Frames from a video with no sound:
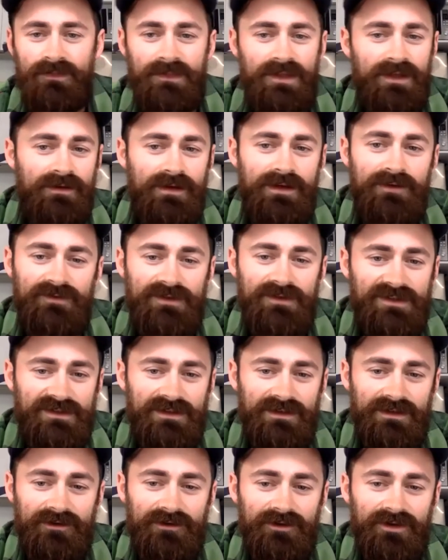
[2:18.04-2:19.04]
even just a
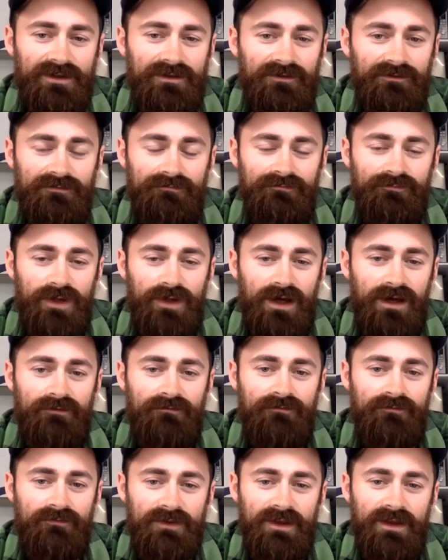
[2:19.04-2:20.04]
lyric, but
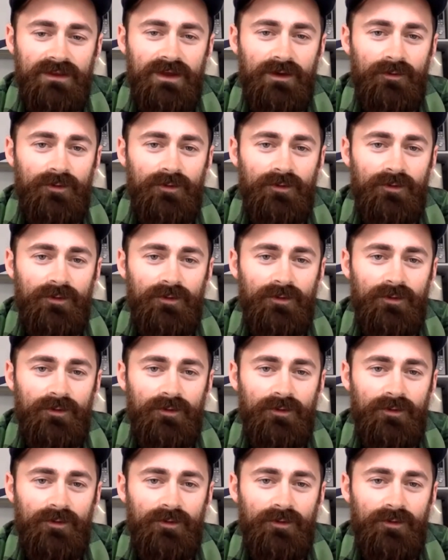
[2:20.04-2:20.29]
that they would